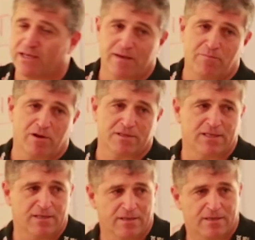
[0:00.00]
dickhead
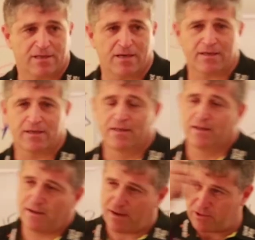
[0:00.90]
policy, okay?
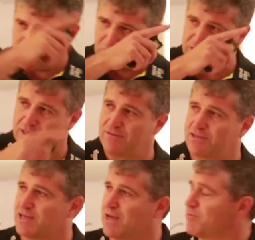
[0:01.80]
I know the Swans have
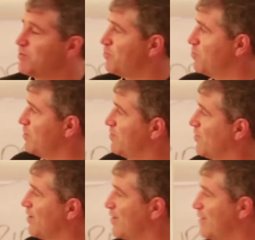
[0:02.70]
the same. We, would
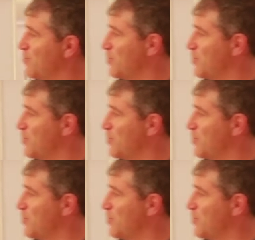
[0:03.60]
like to think